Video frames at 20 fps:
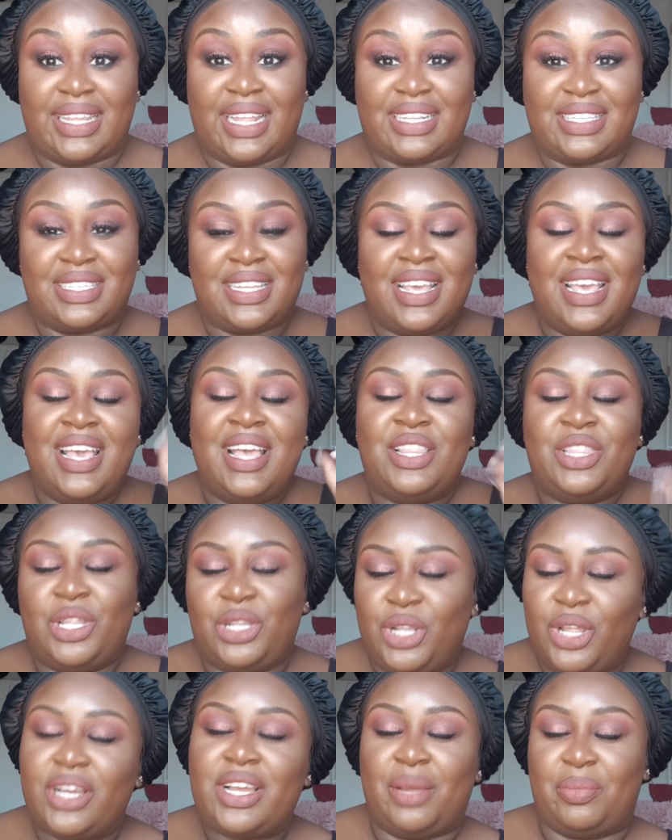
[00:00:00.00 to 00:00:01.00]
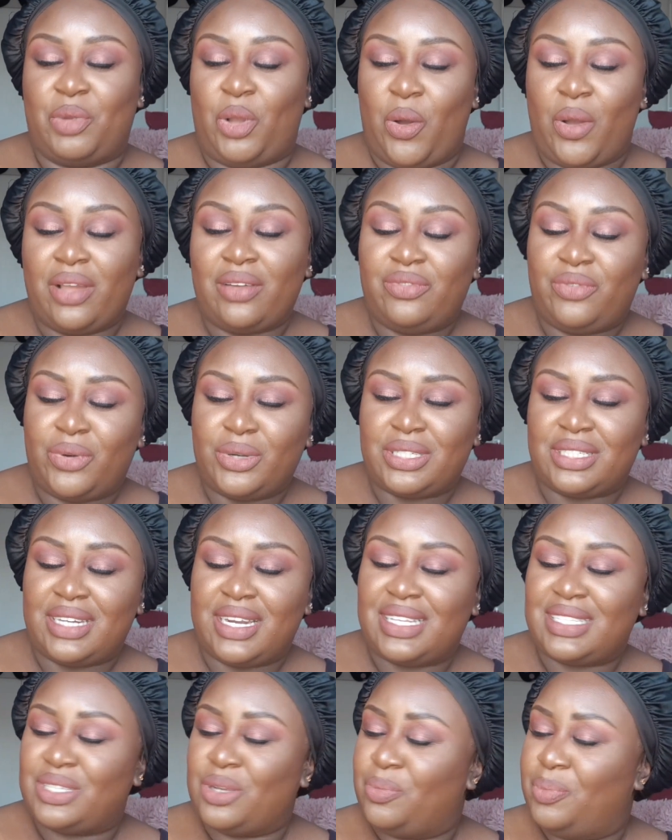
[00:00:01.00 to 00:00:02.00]
That's the look I'm going for
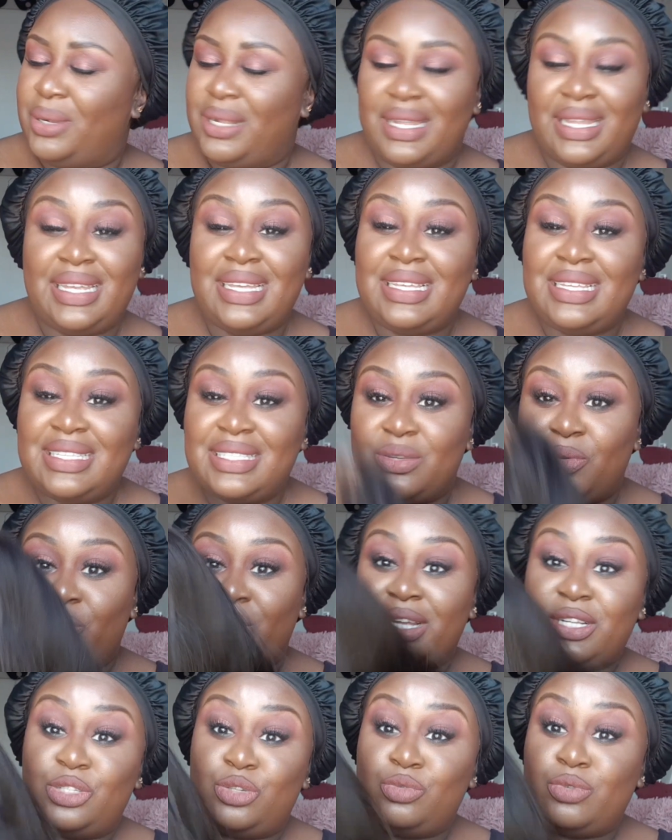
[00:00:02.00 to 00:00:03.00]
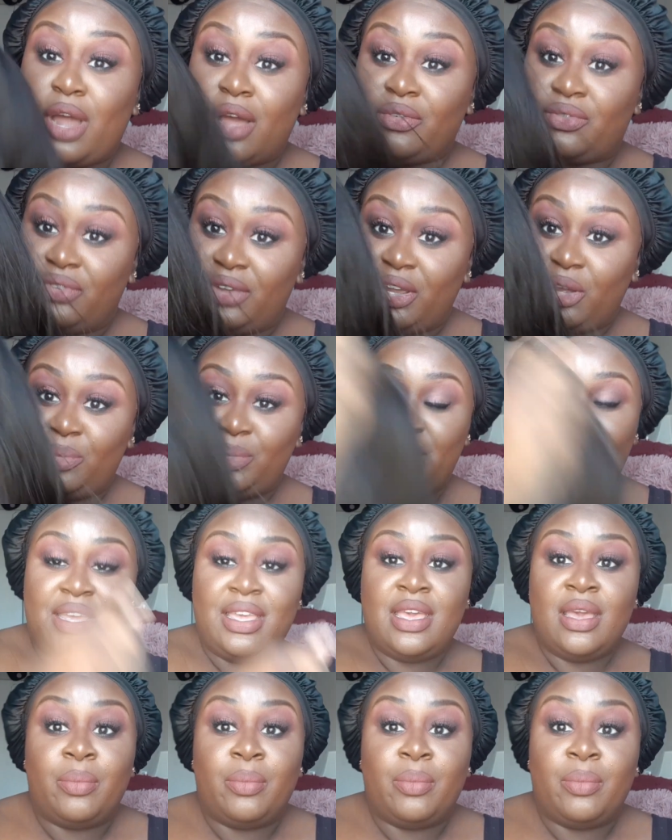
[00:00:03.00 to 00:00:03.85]
today, so please, wig, do not fail me.